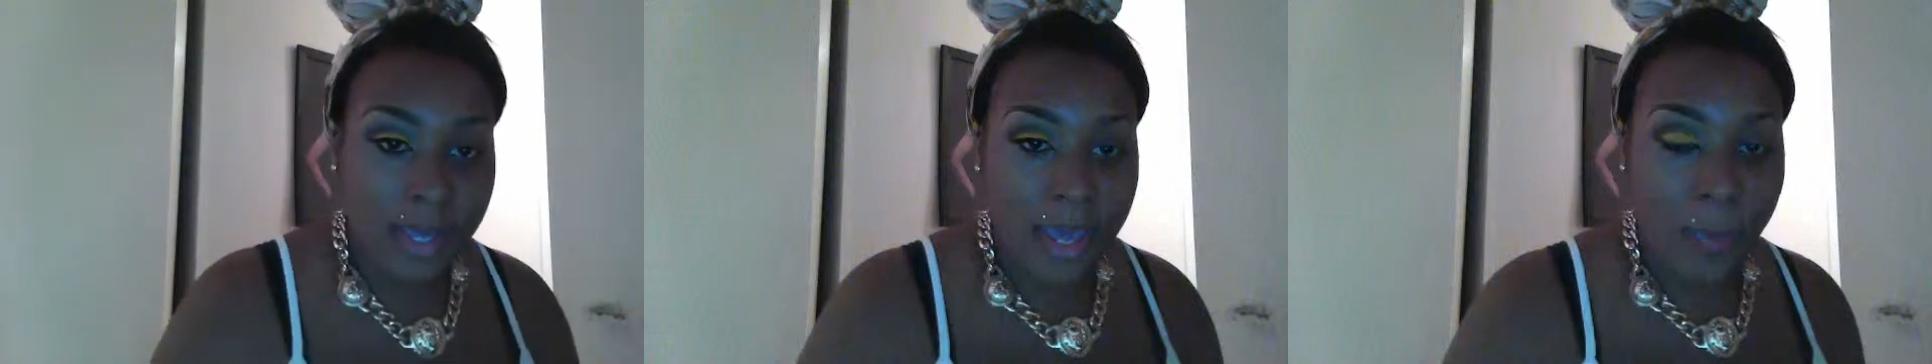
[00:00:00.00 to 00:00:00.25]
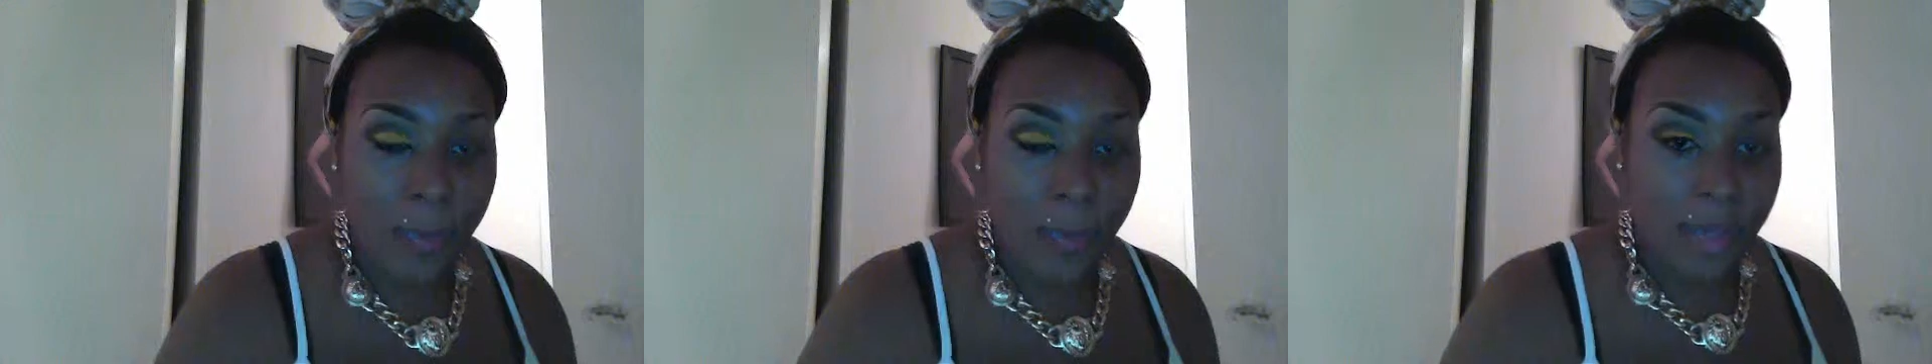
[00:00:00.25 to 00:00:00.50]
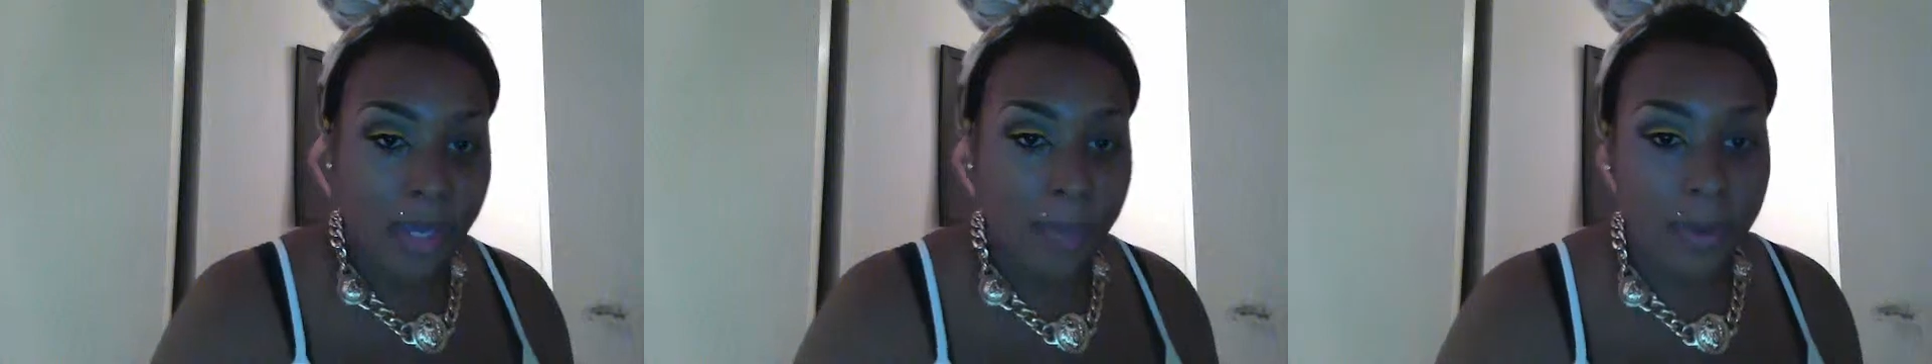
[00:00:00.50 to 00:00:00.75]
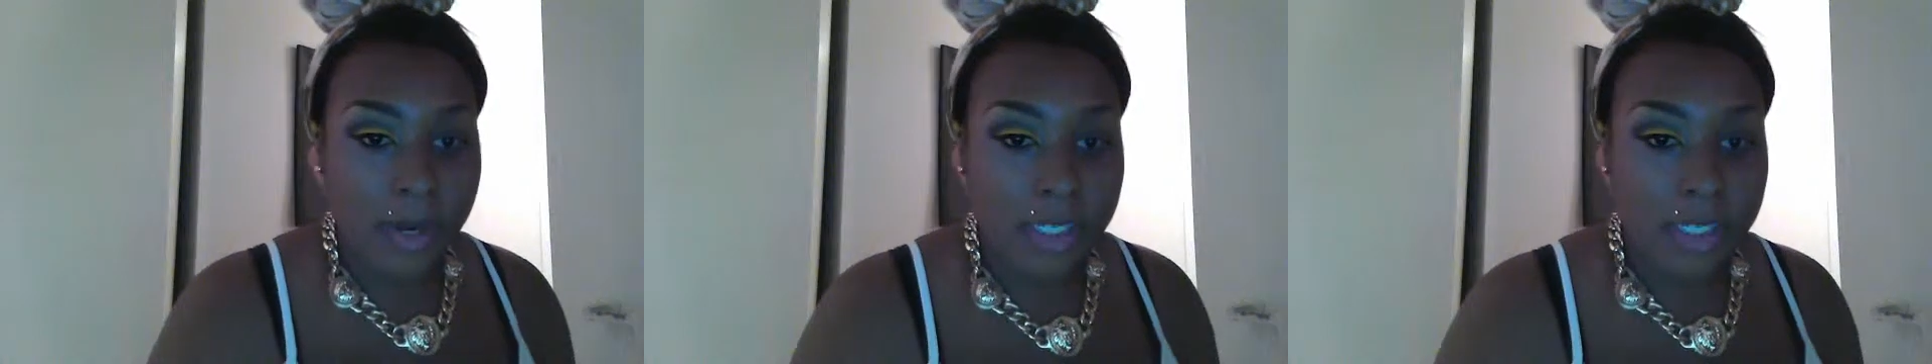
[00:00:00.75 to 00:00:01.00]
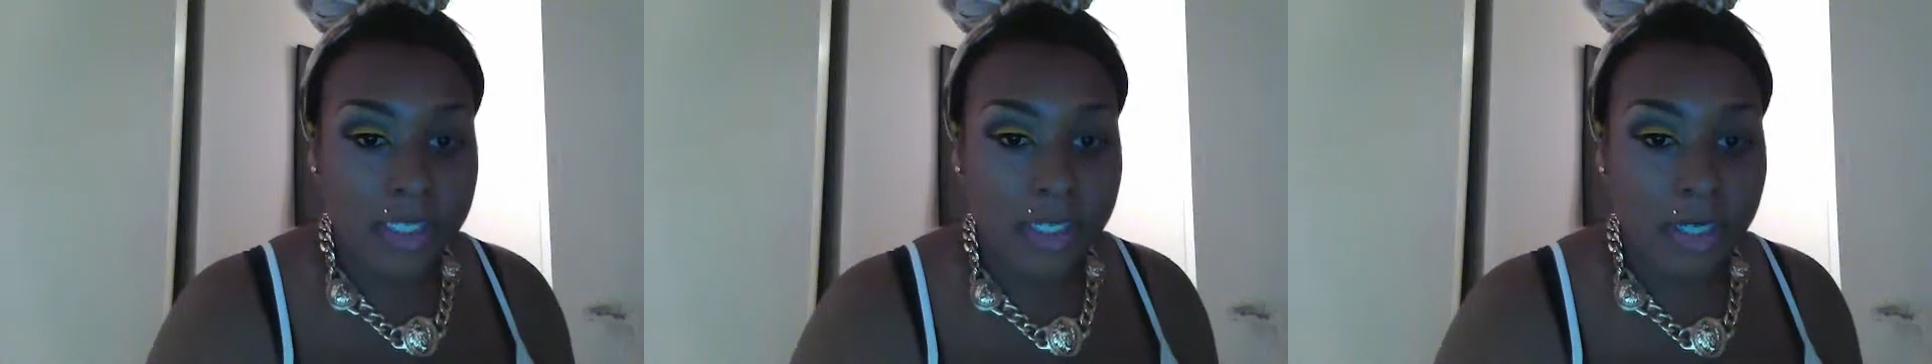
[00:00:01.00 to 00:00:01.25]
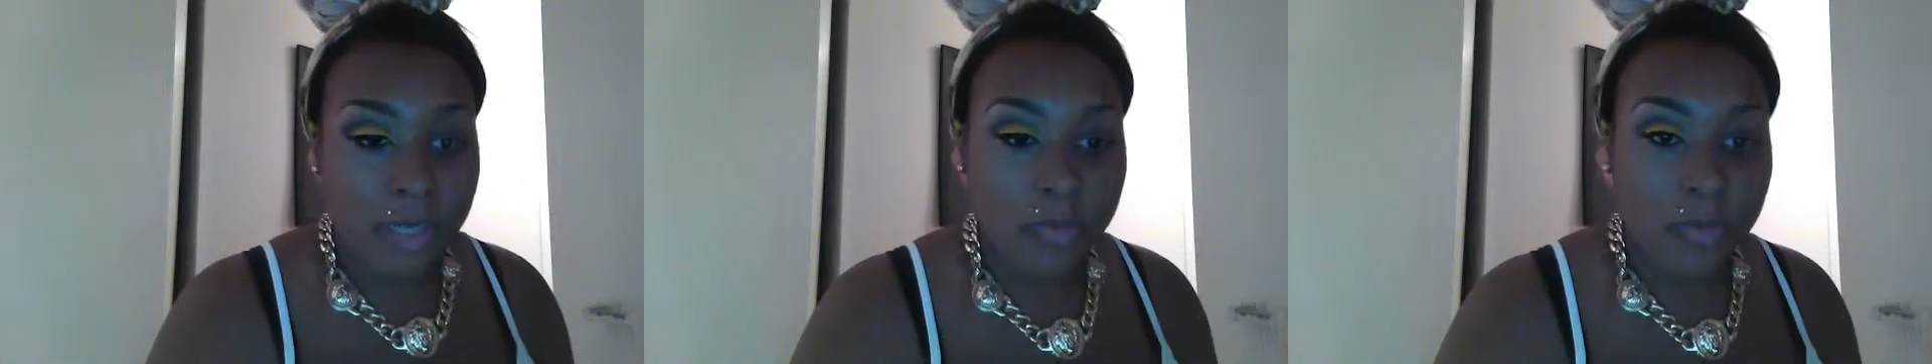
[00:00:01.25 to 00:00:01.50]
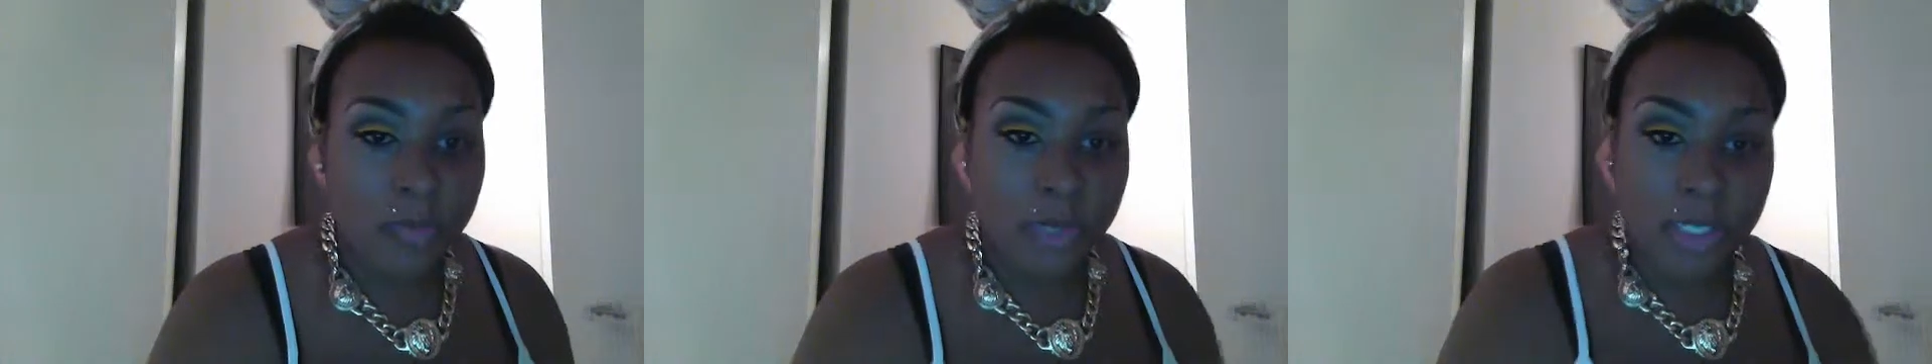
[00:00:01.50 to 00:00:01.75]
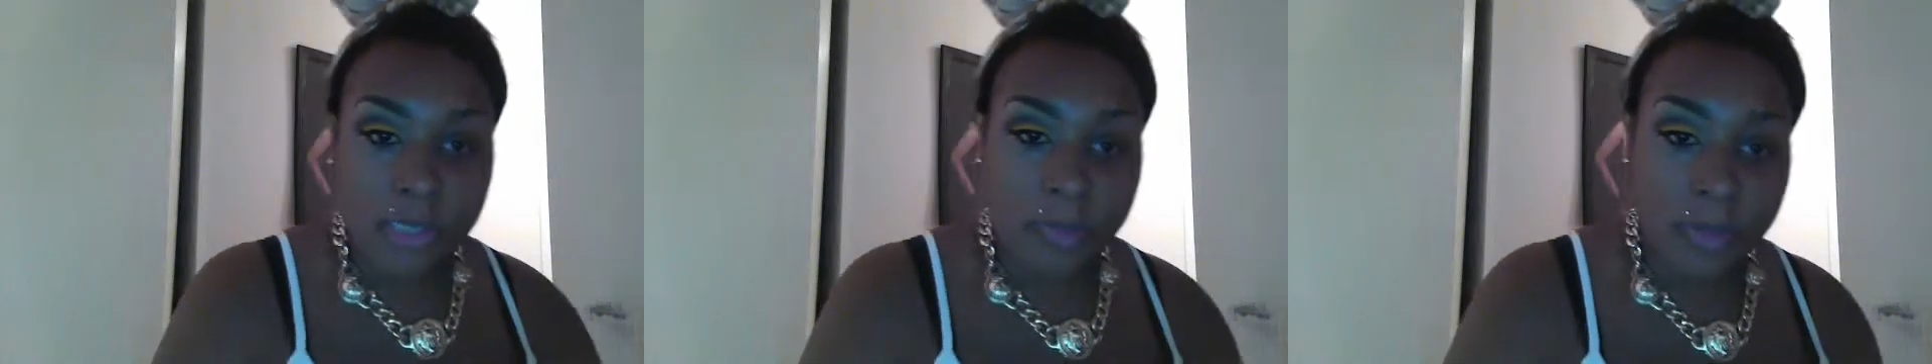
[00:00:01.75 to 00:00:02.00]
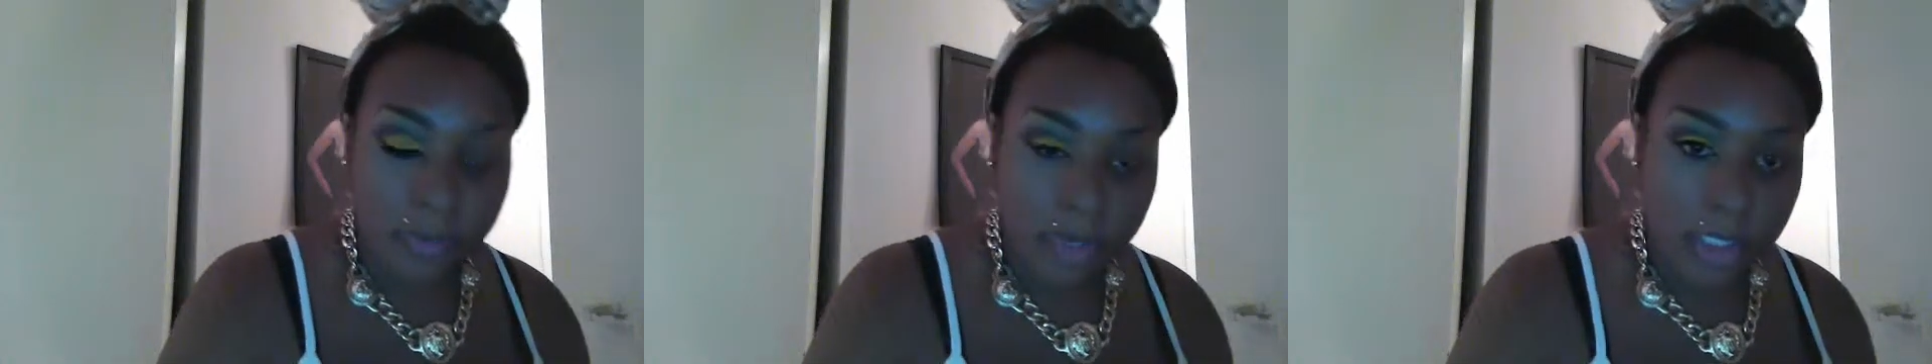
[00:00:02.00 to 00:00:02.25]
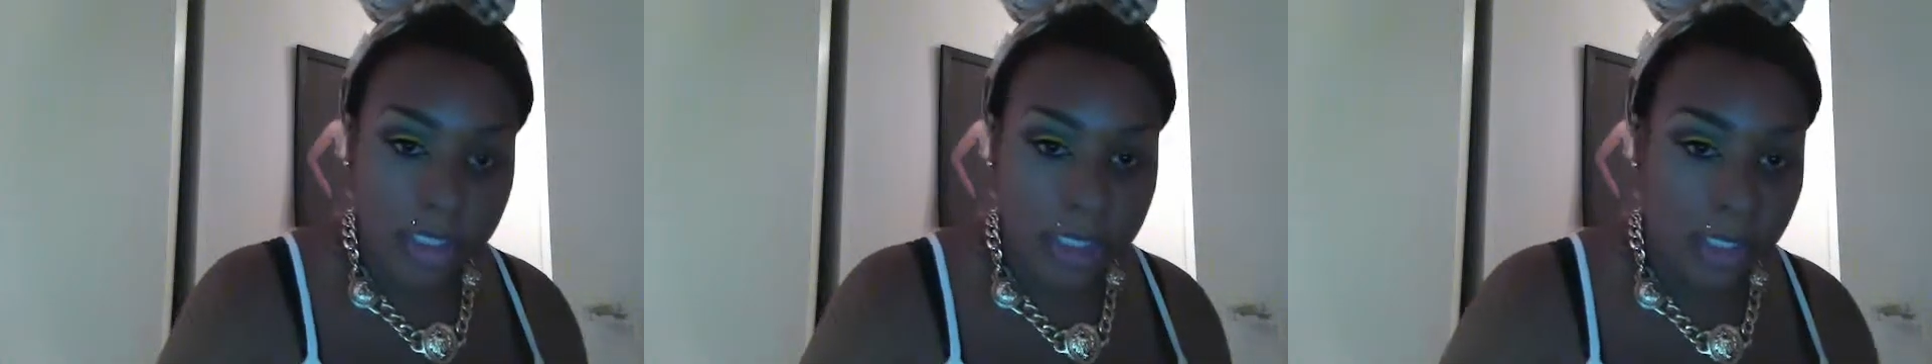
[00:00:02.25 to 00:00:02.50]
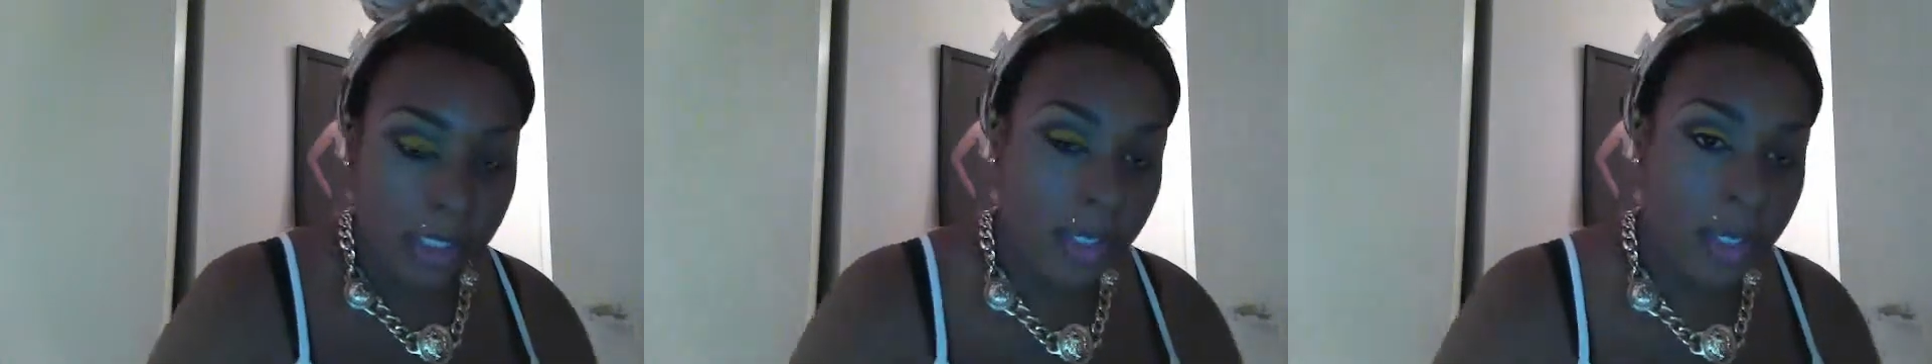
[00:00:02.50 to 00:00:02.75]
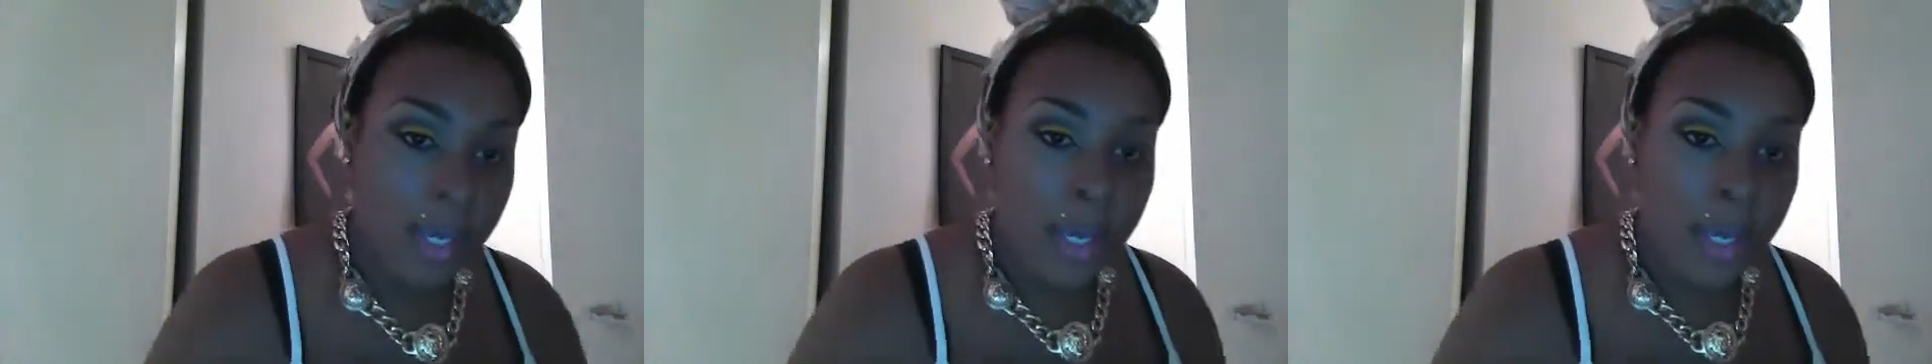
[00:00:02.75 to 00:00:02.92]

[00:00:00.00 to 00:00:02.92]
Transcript: I am a makeup artist here in Richmond, Virginia,